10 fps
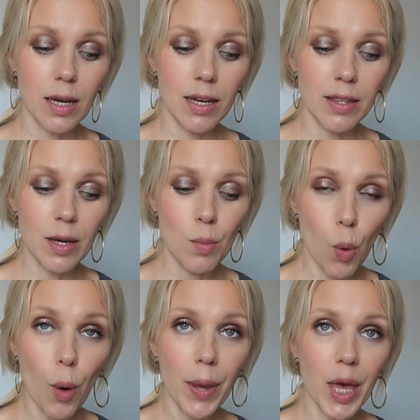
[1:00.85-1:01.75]
I think
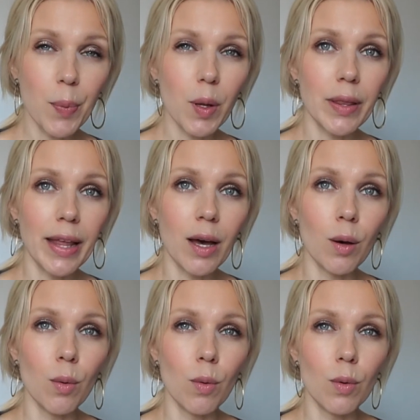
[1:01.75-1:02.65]
more people
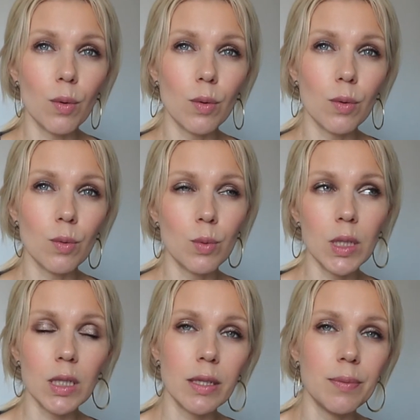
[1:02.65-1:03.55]
now
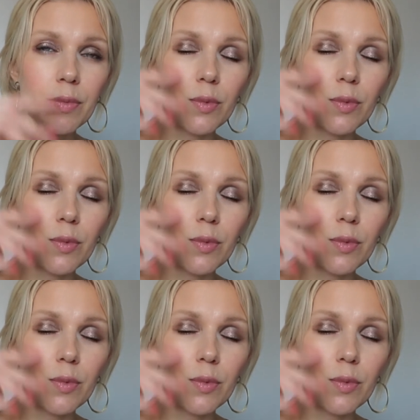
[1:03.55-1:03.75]
really